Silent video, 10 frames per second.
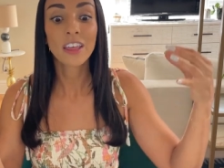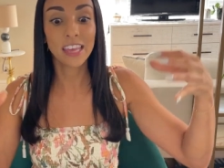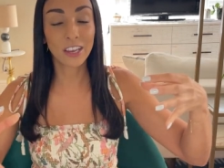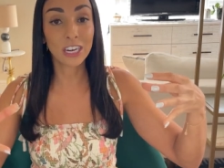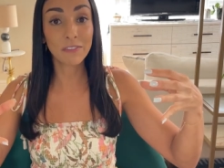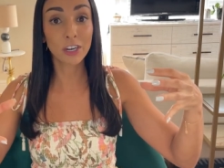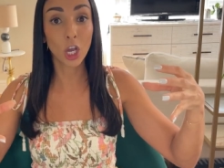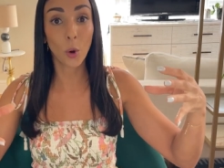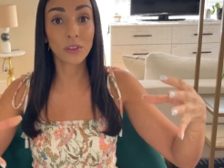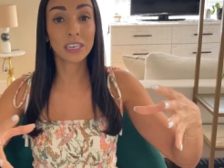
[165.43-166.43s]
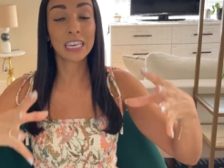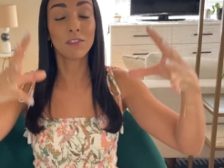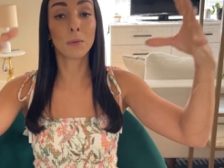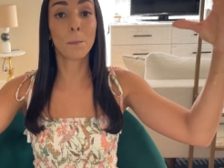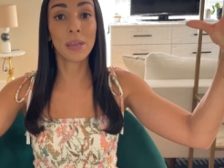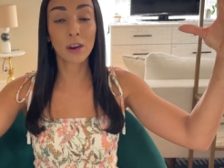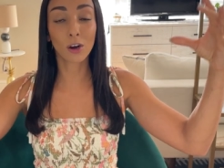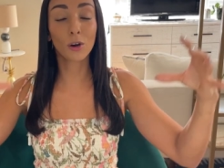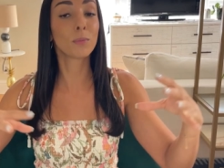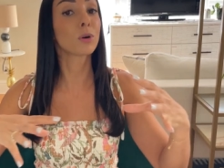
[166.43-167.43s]
they could even go with an even
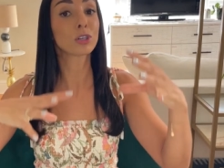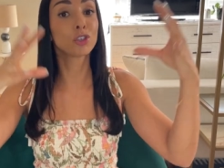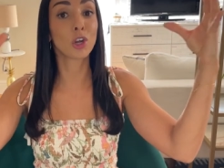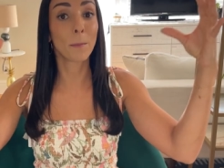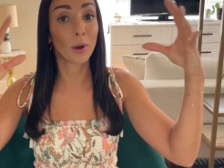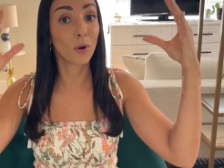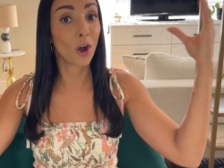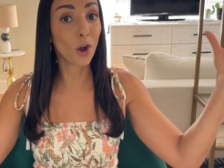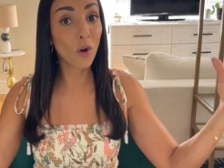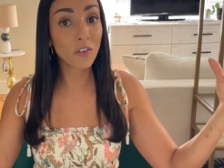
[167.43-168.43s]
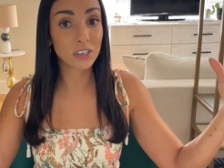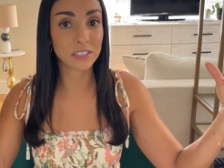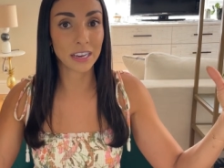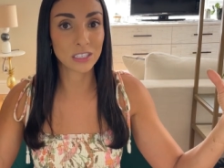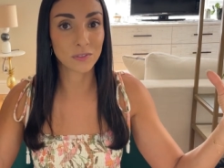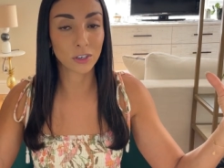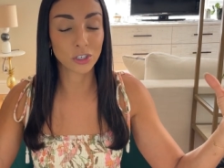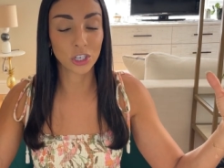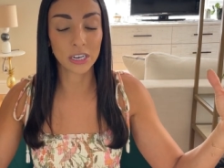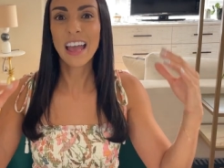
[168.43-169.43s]
bigger, more jumbo oversized
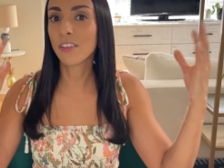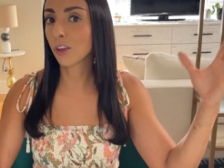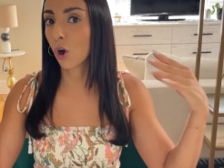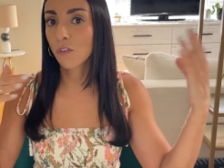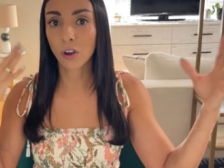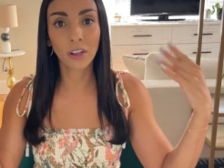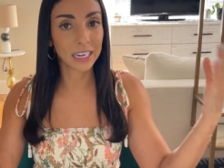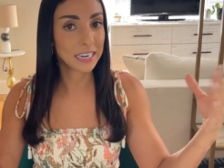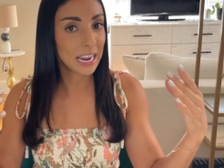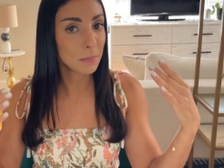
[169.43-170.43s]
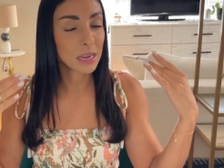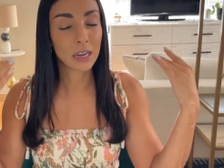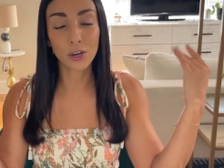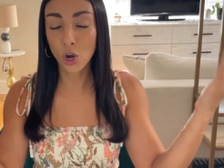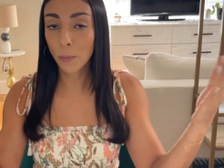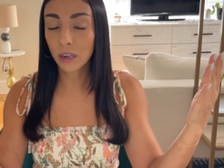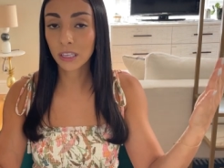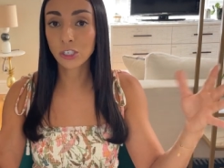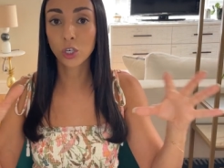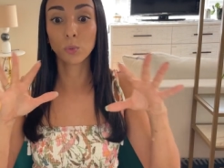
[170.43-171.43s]
version. And then the overall like naming and
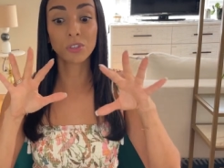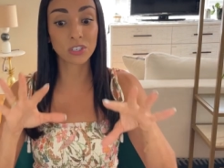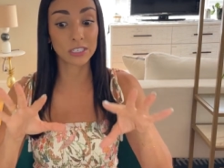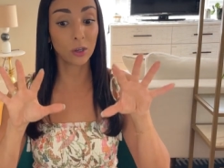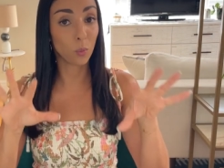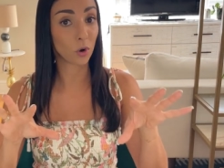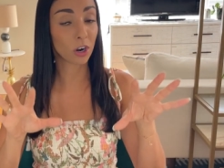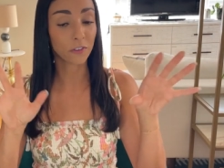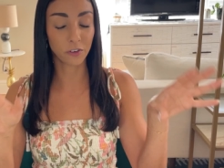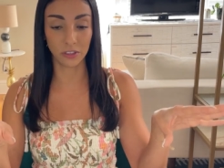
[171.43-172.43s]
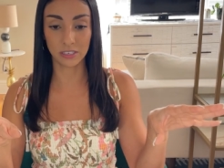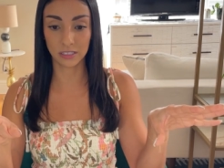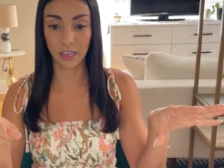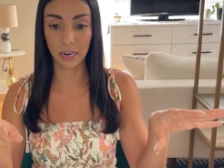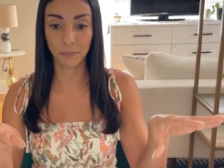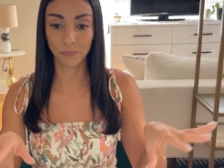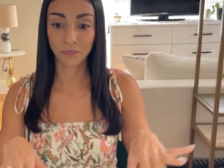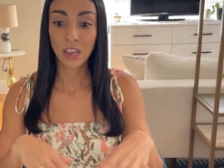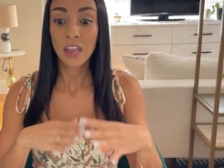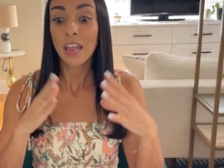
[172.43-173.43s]
nomenclature will still work for this line.
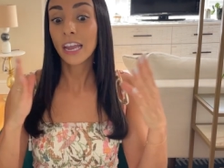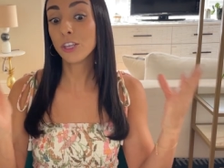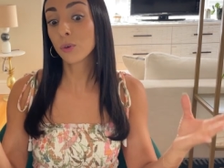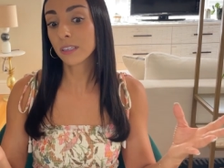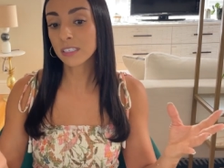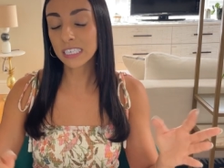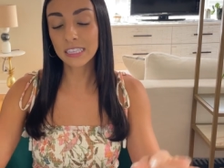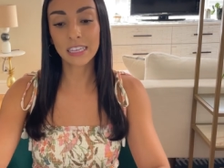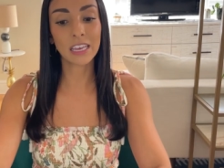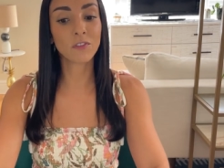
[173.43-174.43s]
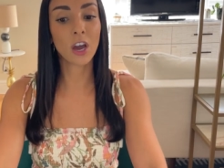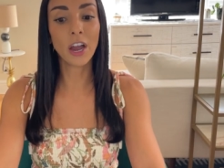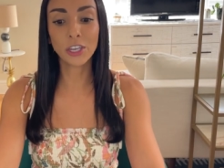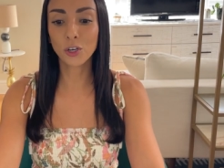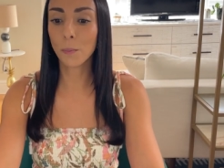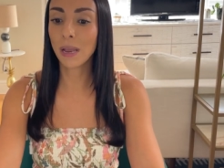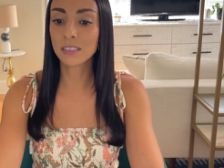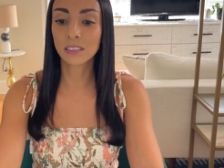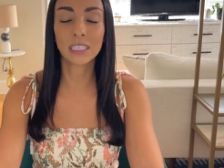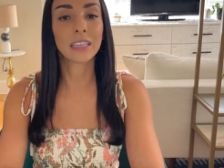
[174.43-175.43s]
And you can see that they've got, you know,
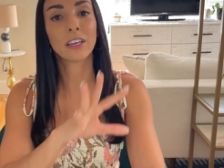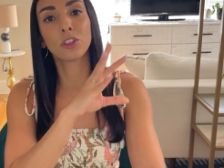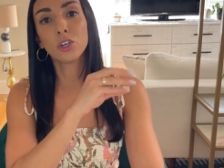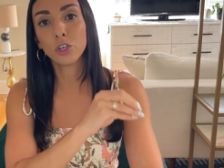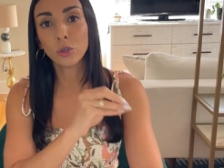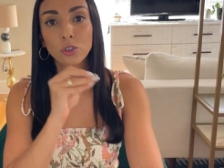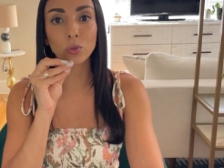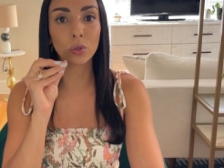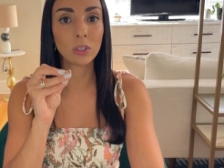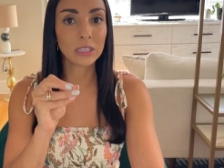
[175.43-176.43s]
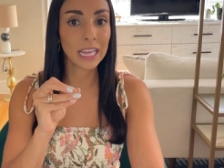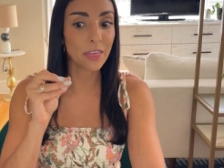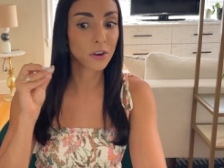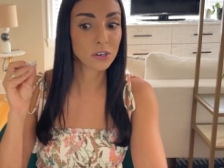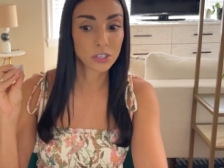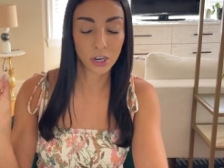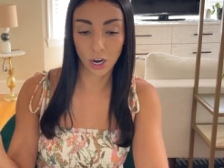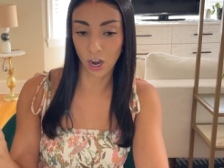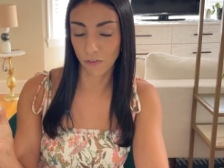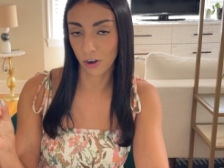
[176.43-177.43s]
basically like the neutral leathers
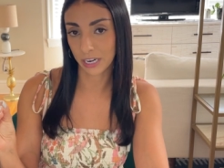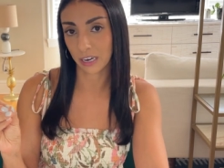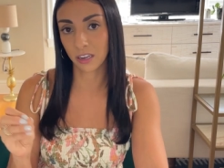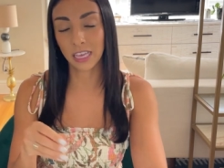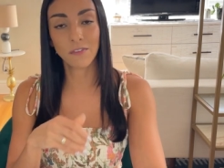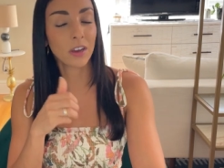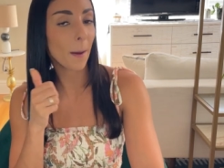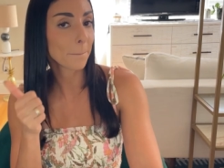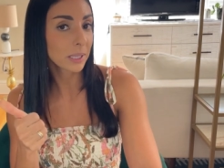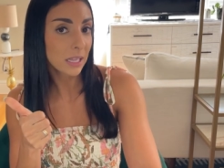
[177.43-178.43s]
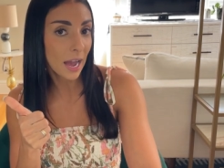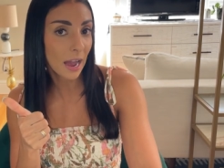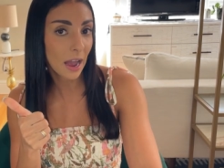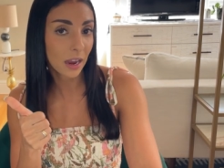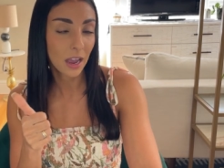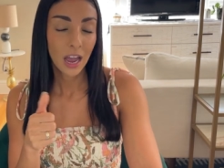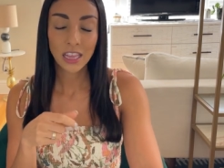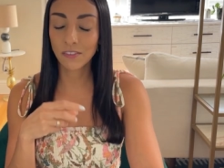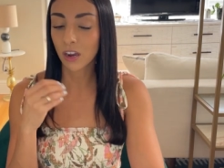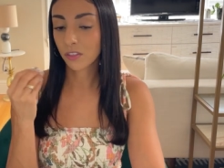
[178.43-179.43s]
covered here. They've got black,
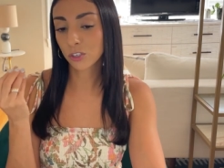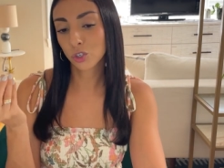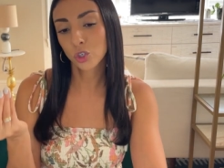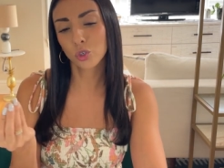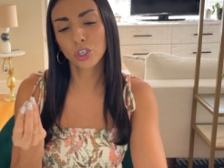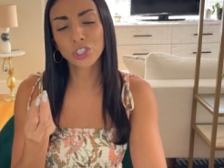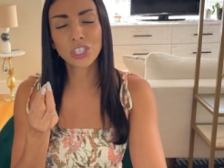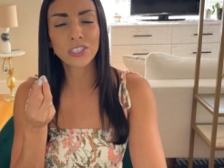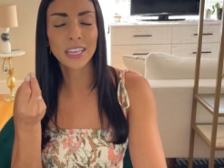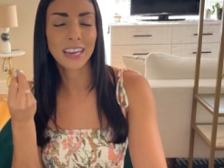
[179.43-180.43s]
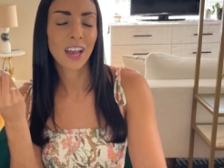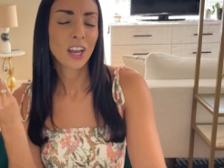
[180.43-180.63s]
they've got this gorgeous like